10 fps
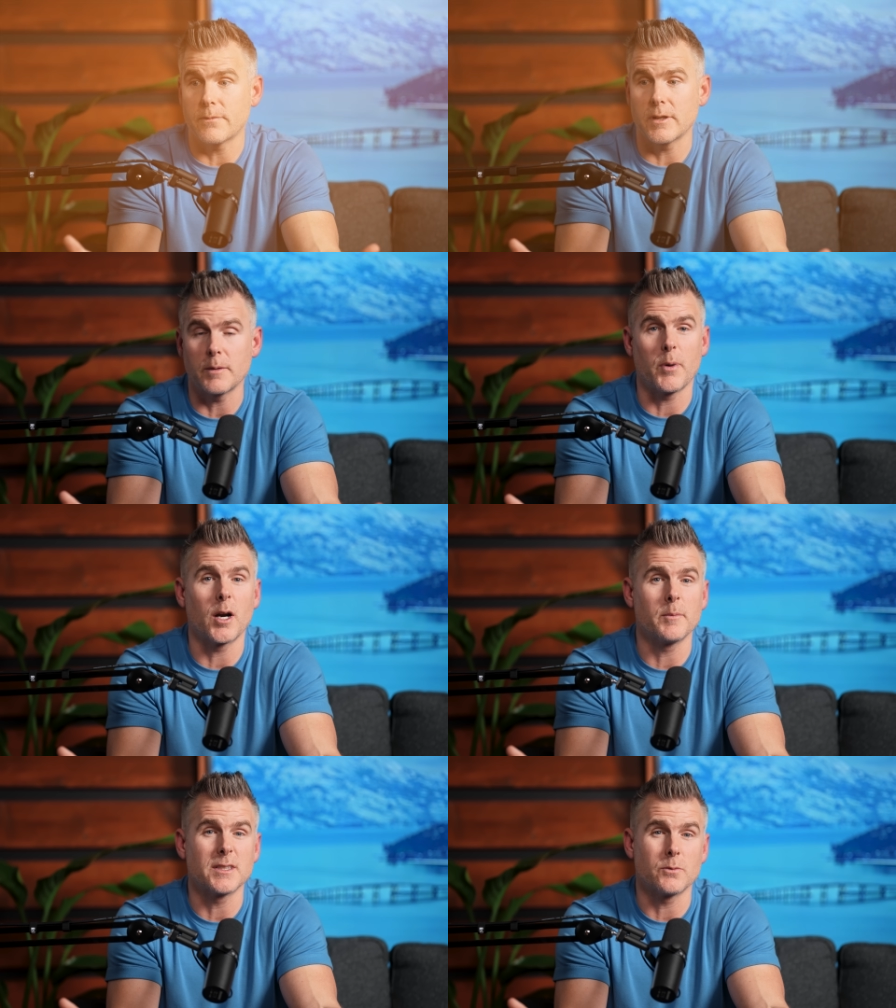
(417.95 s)
different
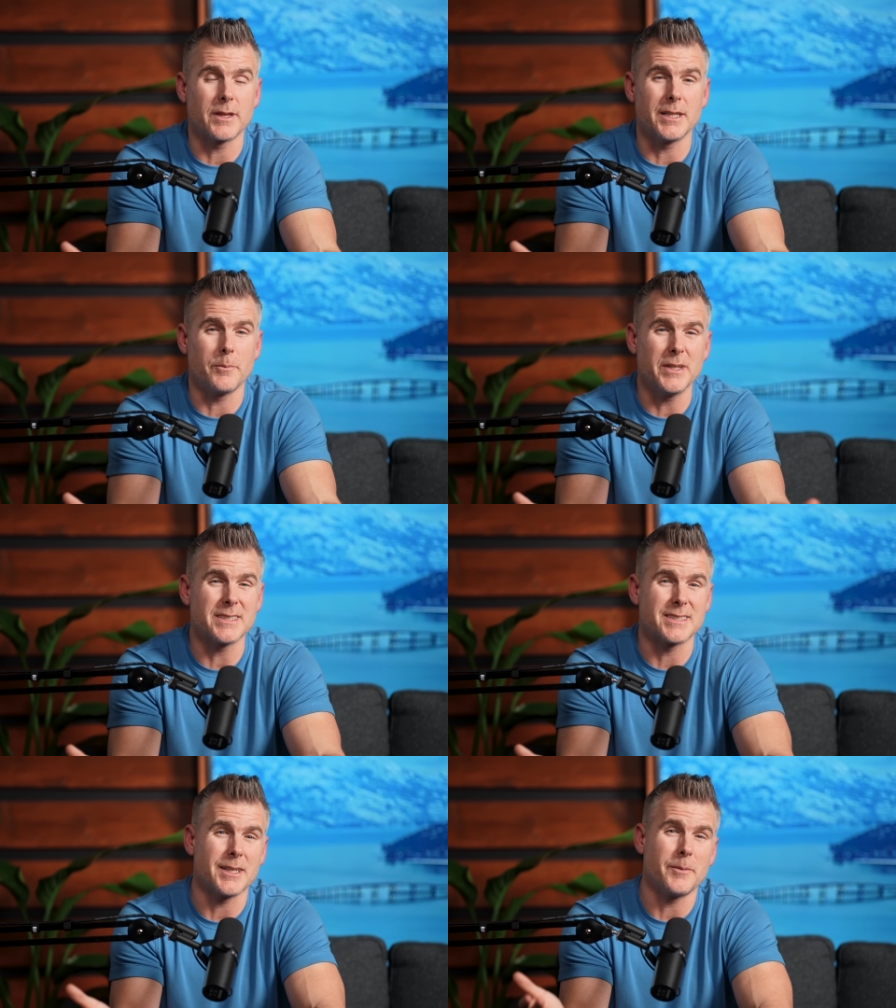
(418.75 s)
departments within the
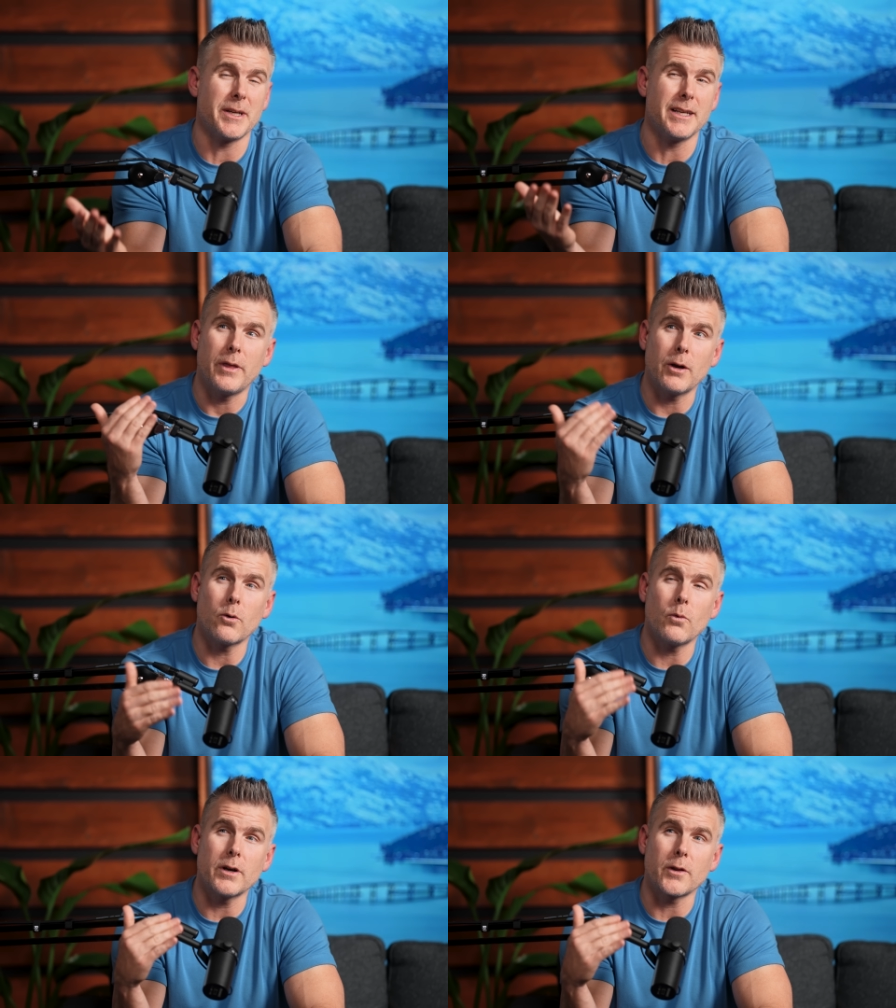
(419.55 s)
business. I mean, they were
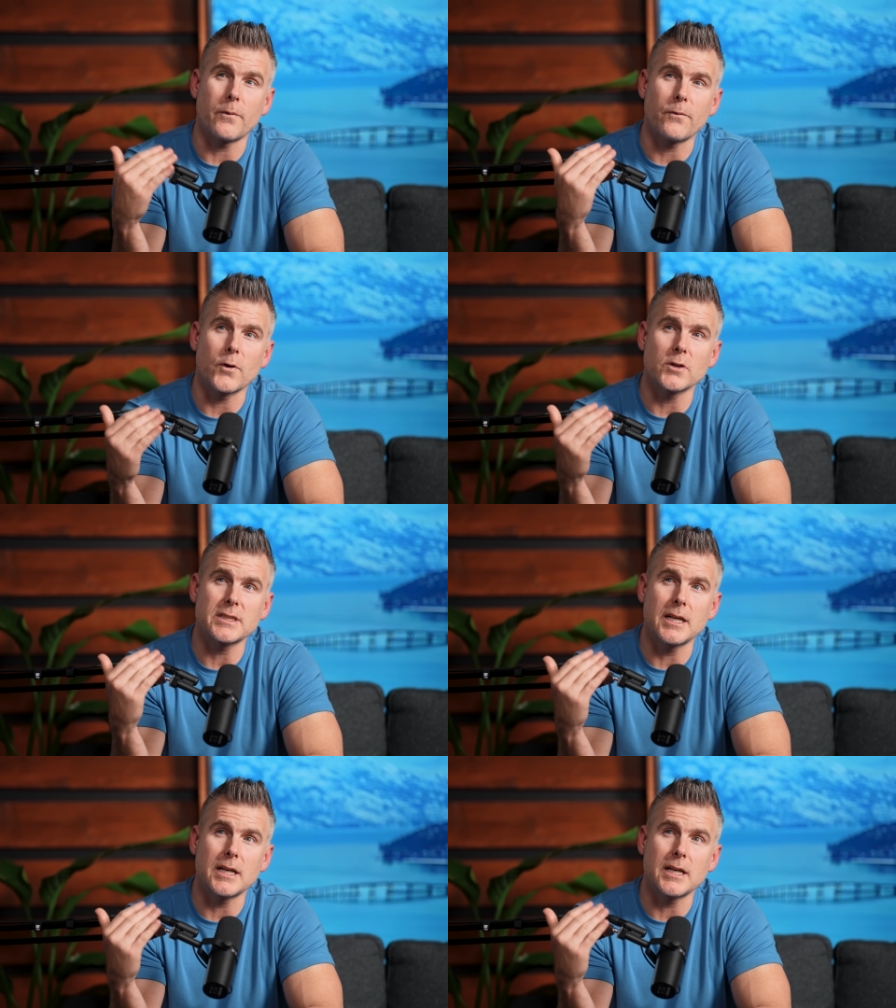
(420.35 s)
one of the first